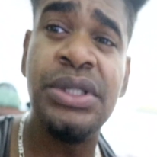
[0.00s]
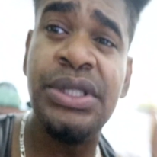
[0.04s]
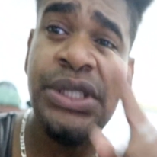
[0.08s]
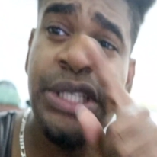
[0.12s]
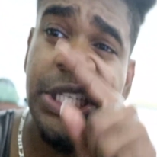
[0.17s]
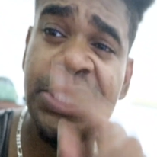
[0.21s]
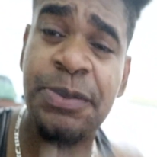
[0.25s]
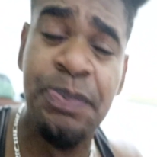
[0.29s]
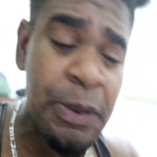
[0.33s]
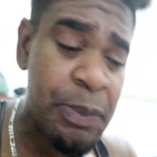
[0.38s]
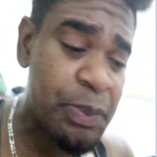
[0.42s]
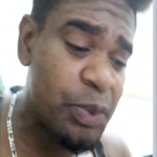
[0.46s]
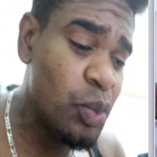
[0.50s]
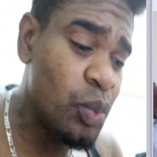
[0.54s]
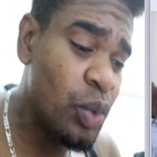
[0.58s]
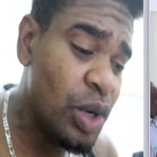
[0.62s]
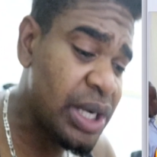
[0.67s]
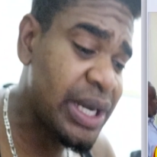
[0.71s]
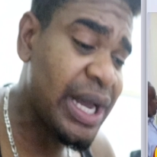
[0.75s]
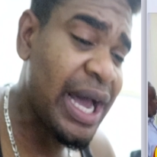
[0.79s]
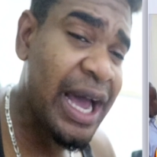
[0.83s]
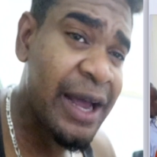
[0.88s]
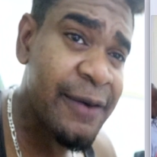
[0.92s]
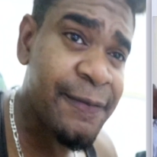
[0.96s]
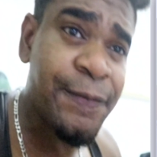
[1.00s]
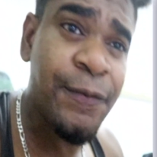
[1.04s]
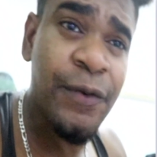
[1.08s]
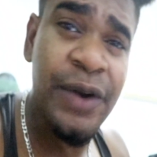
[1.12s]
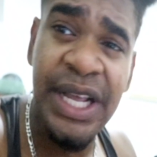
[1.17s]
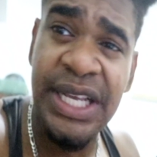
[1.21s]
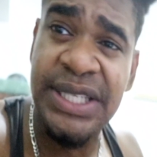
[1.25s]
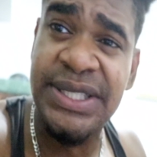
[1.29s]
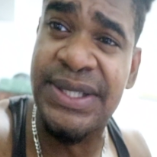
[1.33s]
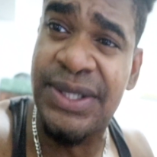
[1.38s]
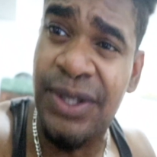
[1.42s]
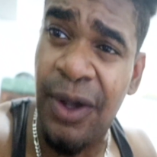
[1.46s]
These people work hard for
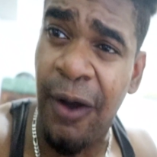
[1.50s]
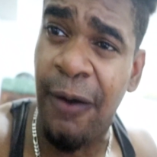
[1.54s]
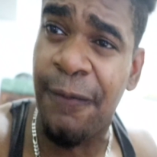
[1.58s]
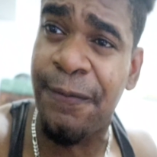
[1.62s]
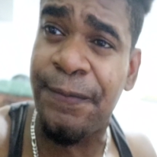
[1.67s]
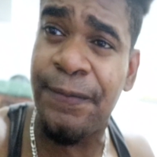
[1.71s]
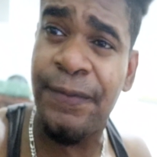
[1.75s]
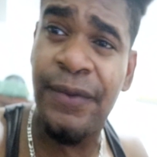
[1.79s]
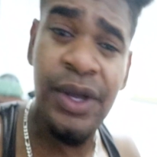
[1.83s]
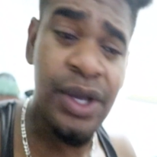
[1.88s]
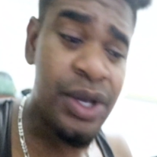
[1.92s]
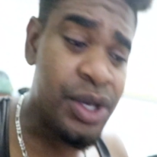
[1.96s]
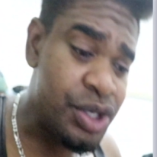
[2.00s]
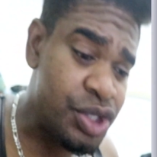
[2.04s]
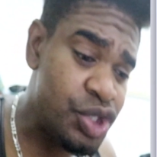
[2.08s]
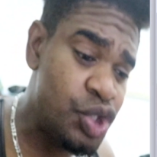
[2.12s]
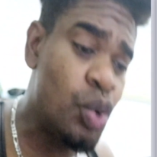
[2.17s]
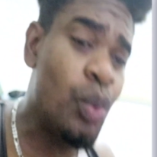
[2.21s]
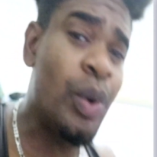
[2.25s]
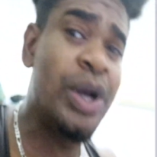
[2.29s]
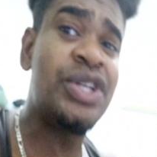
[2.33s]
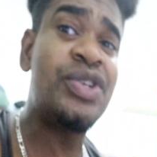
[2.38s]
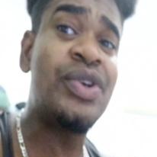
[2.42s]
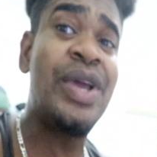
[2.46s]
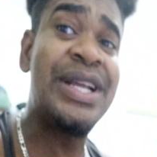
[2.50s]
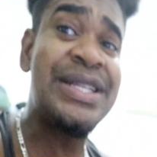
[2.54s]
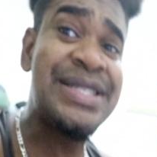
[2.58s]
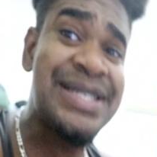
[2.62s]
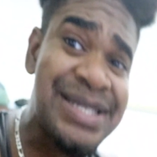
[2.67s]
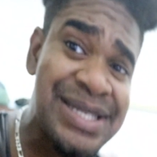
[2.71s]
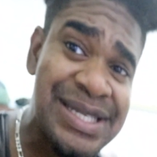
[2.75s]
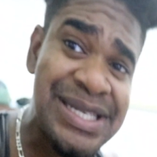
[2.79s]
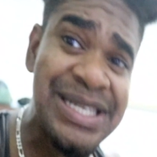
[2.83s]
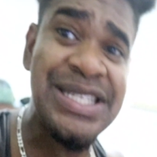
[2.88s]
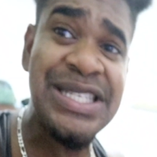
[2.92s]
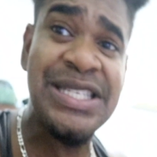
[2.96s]
their stuff. You want to get
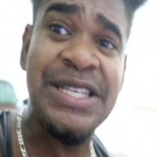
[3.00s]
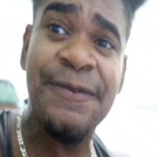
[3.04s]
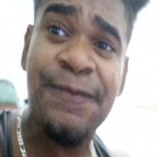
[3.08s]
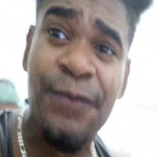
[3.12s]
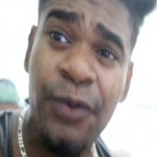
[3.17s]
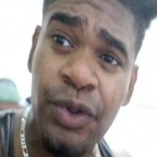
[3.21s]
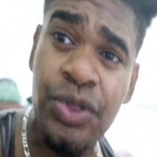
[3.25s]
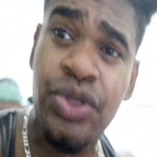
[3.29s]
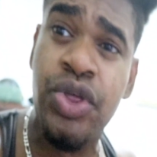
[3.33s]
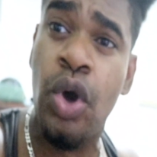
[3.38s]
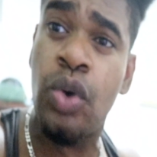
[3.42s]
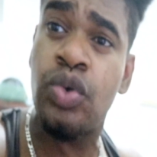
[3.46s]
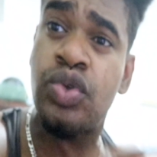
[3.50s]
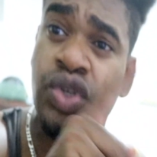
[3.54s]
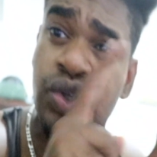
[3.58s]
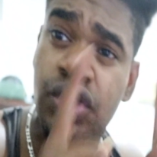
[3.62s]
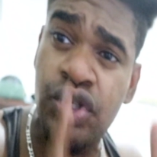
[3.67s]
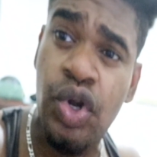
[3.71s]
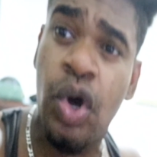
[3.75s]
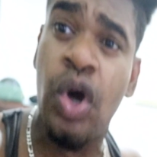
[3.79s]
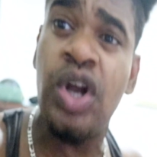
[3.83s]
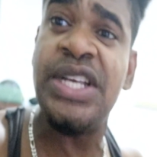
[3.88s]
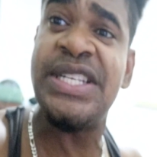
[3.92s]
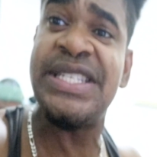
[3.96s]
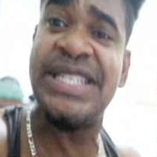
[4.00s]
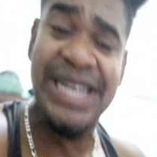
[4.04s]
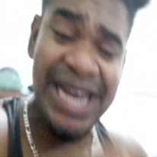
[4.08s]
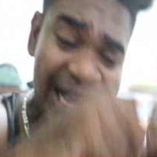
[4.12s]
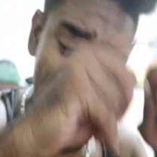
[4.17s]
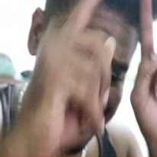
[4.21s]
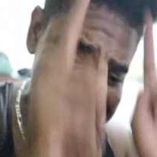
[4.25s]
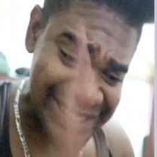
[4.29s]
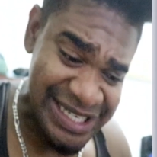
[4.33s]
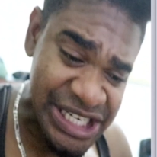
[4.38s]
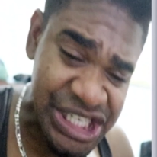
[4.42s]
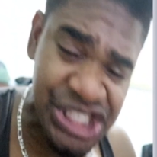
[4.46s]
$64,000 in
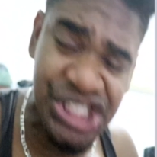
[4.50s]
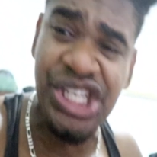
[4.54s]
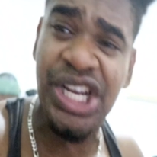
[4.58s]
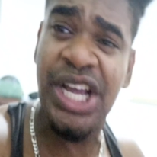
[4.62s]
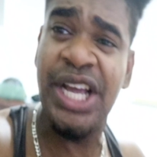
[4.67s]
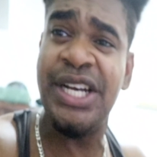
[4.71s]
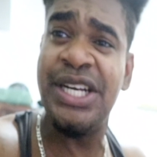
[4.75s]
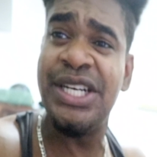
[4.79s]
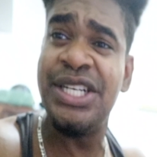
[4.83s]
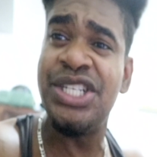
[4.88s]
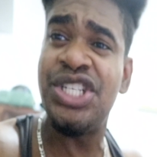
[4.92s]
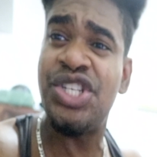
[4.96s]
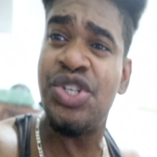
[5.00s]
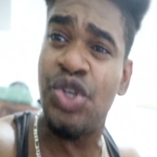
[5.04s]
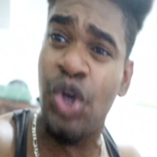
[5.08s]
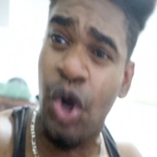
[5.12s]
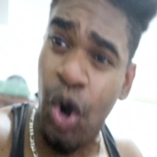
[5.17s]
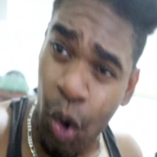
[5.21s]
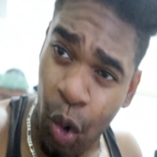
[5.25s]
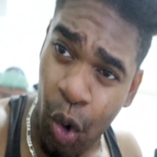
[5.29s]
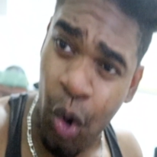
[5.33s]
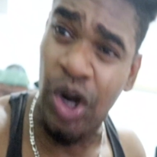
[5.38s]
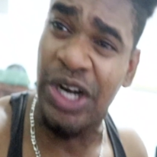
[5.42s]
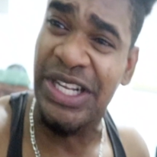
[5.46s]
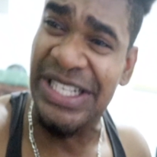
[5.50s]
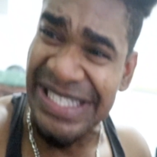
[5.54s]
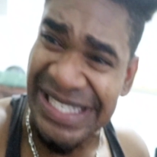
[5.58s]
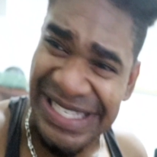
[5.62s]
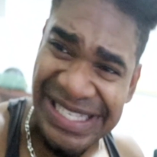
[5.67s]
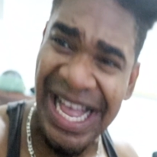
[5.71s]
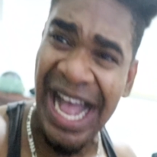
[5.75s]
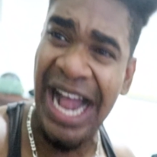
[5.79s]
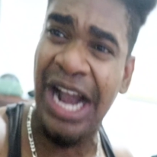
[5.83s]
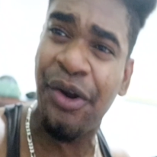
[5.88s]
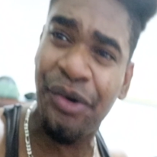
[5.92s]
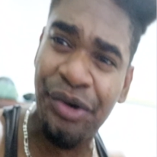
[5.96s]
addition to your own
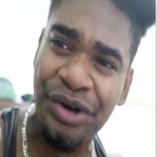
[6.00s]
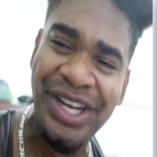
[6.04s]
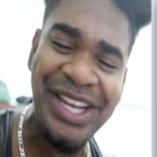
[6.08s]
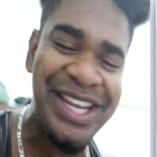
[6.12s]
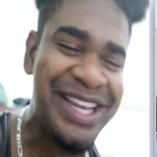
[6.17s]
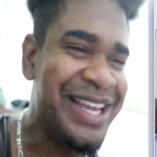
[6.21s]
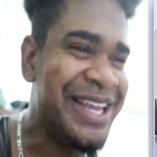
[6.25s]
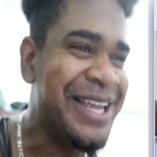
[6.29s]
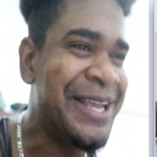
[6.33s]
salary.